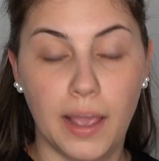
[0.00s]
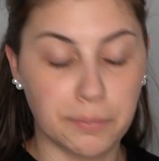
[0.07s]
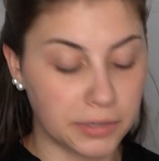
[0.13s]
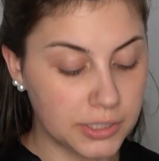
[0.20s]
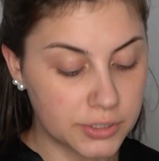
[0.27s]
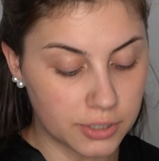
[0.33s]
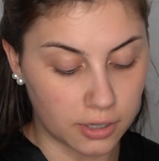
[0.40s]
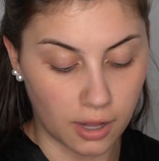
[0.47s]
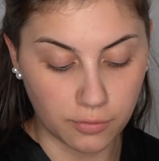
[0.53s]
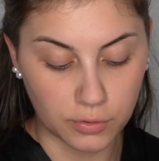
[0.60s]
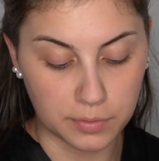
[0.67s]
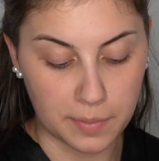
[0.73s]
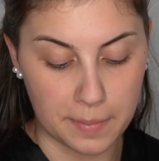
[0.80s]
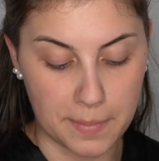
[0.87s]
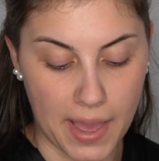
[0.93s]
I'm gonna start off
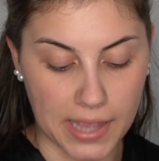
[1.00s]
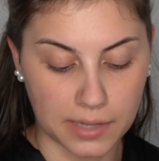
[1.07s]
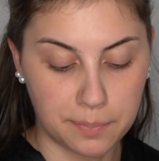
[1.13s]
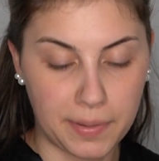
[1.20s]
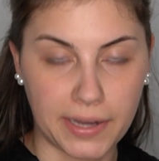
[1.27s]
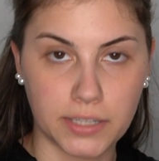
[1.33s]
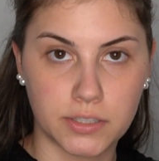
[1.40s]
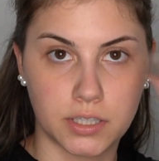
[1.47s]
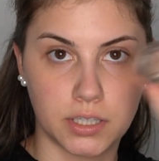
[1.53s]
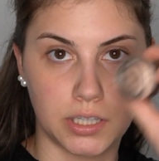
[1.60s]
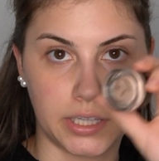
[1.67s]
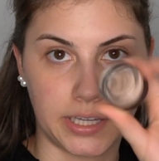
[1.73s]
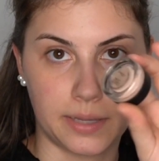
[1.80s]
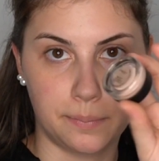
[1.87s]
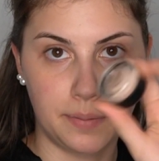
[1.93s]
with my MAC
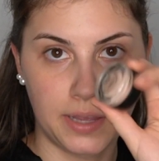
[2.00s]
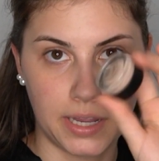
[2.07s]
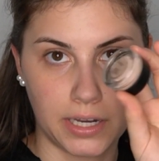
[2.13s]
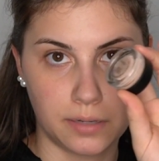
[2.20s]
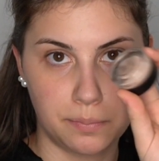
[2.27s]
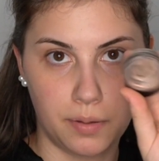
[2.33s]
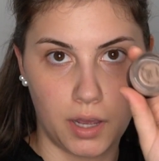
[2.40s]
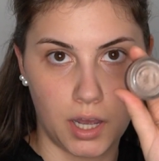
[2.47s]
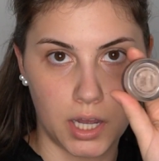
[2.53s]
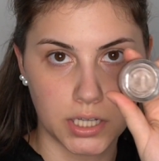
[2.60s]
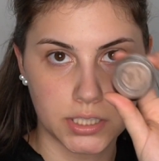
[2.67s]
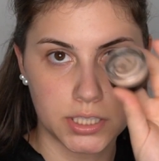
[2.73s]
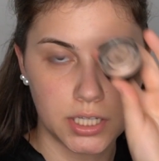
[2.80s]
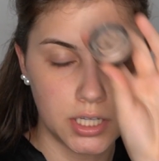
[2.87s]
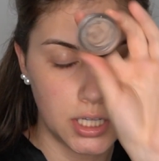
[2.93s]
Painterly Paint
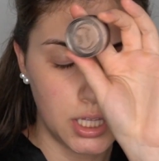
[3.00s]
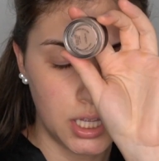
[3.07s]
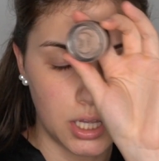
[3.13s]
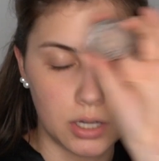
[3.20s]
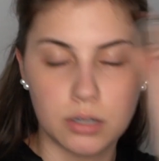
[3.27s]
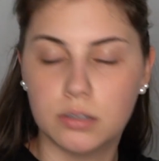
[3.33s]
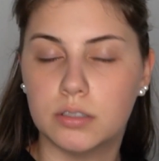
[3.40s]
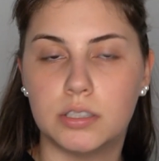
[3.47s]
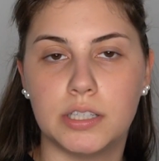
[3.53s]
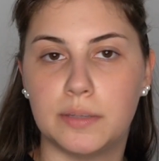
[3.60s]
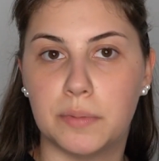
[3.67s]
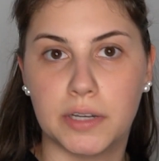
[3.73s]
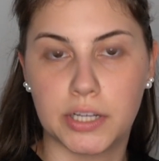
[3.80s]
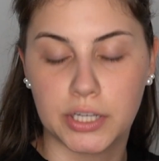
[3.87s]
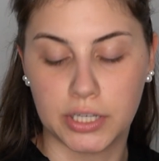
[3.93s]
Pot. Oldie
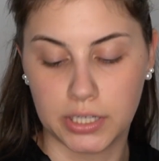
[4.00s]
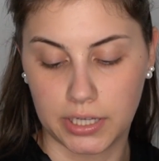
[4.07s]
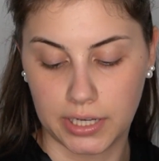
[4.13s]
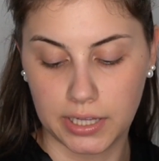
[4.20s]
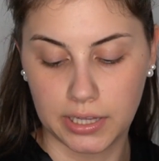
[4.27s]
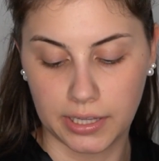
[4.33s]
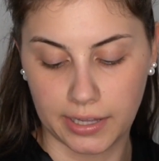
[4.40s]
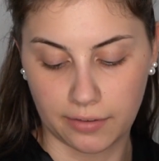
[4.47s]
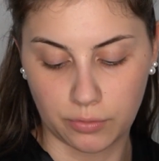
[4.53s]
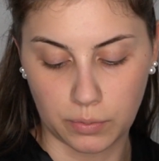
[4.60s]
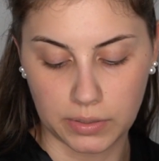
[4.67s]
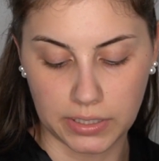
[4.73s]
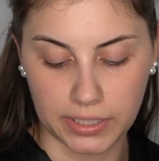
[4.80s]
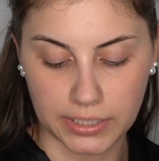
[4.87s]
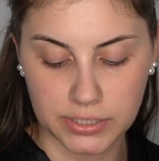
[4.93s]
but a goodie, like
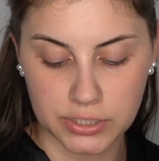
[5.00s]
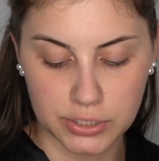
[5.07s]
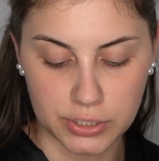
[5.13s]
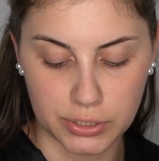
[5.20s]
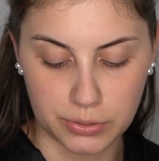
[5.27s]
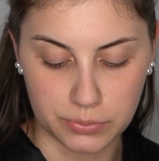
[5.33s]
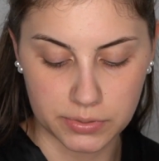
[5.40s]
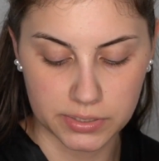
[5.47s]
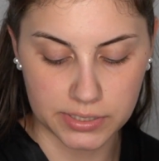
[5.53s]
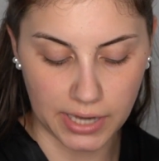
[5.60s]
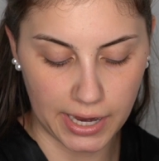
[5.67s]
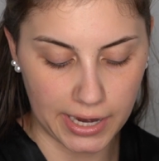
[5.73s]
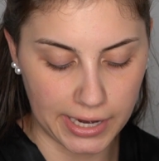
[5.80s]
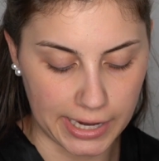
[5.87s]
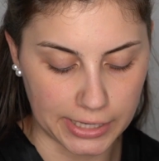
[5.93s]
everyone likes to
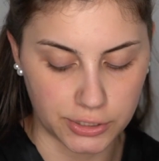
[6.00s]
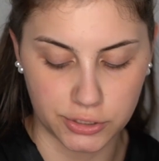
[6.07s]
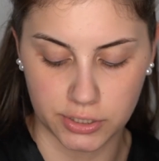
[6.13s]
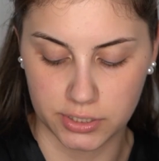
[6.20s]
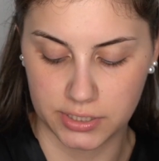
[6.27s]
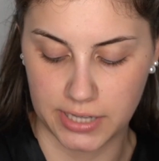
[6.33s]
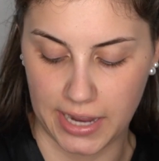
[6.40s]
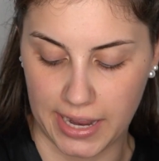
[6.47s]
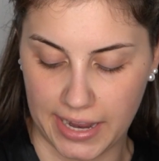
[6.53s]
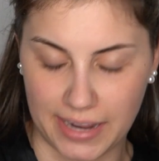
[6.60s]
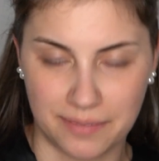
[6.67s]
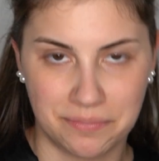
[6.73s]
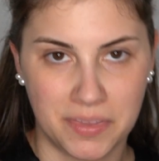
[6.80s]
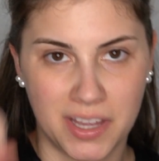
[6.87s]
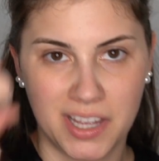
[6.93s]
say. It's just
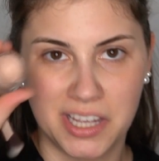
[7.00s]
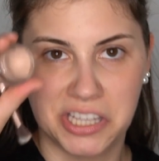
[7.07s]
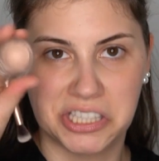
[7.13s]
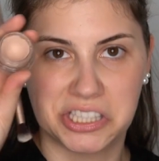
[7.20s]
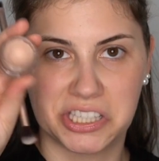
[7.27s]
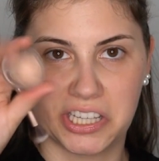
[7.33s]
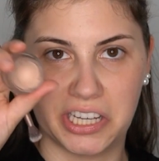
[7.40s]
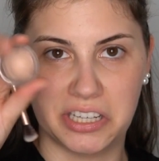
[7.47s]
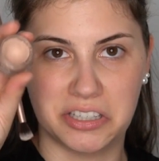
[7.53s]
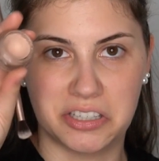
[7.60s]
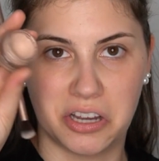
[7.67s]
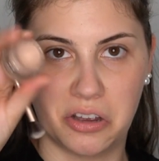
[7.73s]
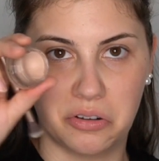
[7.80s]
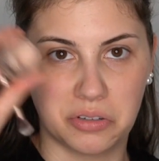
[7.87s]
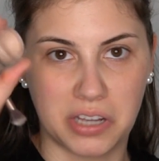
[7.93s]
a skin
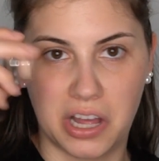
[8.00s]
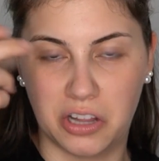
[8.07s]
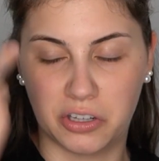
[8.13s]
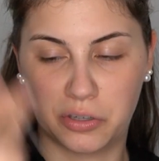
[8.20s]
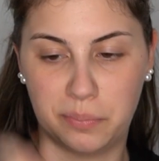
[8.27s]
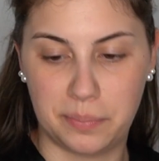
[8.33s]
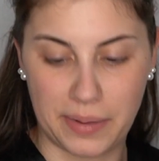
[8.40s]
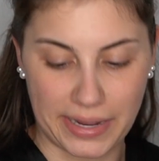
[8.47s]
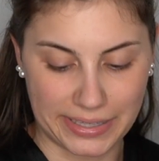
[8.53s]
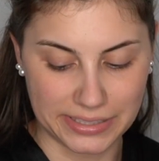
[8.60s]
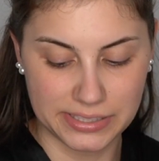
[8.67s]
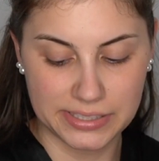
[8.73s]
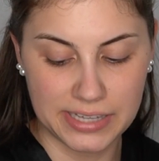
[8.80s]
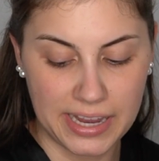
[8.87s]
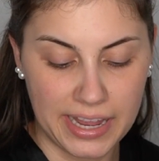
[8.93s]
tone colored
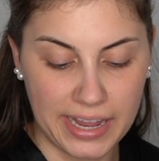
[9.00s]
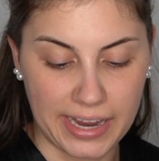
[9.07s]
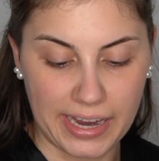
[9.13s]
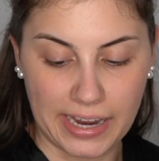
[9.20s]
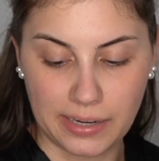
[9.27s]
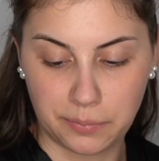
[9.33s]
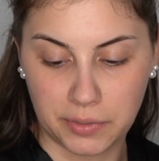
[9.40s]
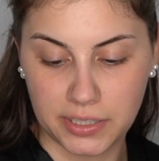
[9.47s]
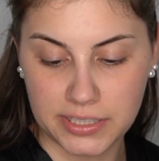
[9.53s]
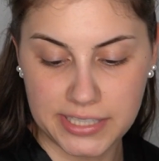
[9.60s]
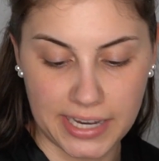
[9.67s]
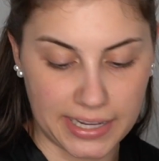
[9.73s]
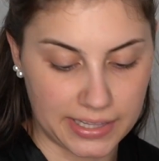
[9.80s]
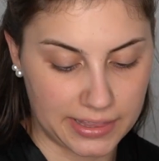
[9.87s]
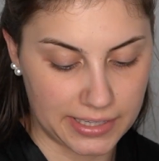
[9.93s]
base. And I'm gonna
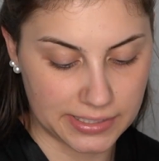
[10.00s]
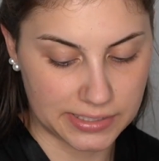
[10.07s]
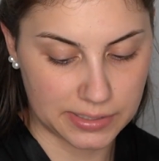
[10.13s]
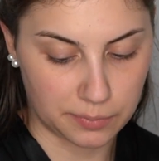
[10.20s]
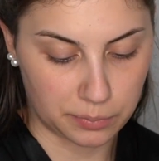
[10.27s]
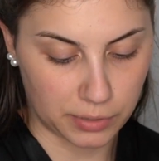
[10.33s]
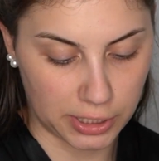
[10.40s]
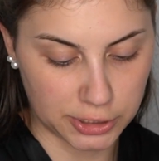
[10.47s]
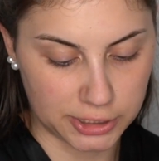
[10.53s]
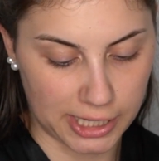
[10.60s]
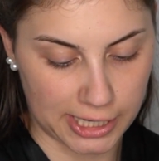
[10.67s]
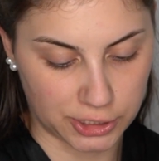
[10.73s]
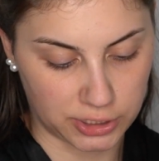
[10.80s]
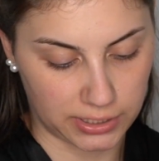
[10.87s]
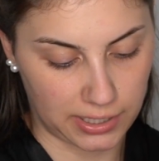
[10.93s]
take this brush that
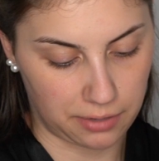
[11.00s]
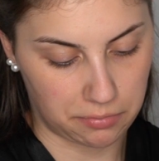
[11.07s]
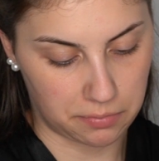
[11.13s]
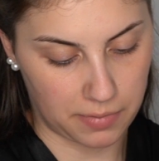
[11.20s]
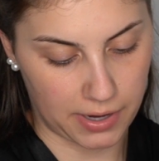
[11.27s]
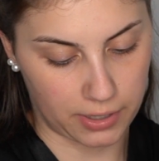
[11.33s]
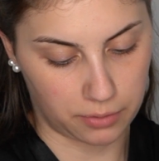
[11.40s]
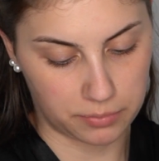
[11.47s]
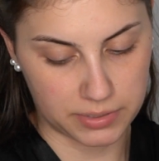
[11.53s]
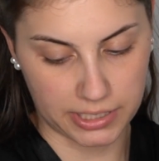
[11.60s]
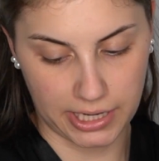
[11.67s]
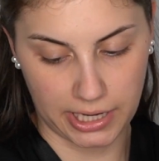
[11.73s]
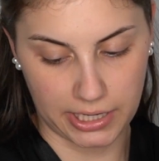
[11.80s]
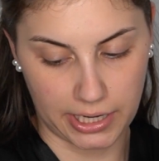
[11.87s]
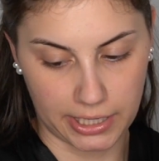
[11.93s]
actually came in my Urban
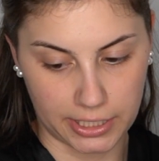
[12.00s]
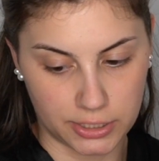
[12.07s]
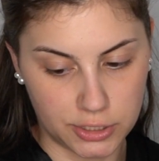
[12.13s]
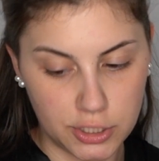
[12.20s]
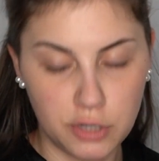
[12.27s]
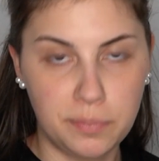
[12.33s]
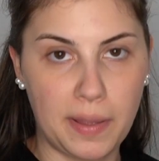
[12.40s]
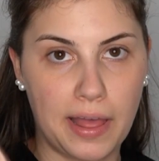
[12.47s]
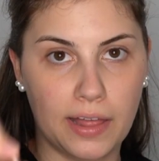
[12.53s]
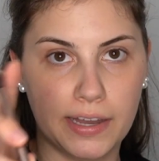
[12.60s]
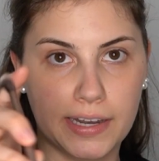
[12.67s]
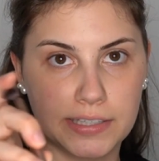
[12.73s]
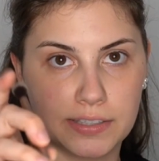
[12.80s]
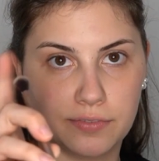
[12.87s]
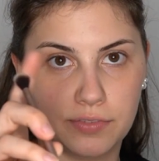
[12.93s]
Decay Naked 2 palette.
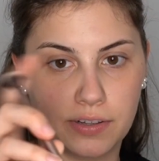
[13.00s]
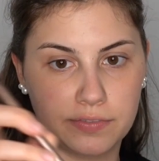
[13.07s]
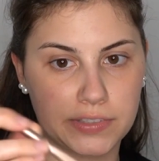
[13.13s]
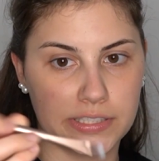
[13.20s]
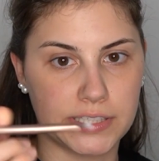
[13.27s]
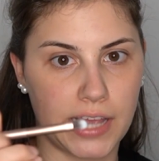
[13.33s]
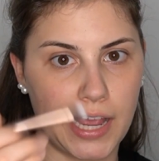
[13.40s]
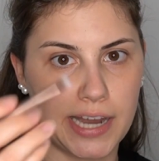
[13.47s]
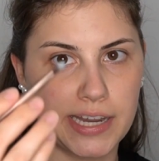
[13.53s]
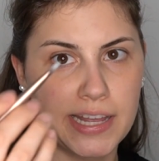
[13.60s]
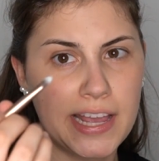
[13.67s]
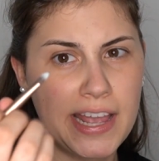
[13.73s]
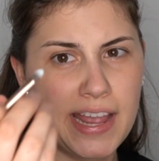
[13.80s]
It has a fluffy side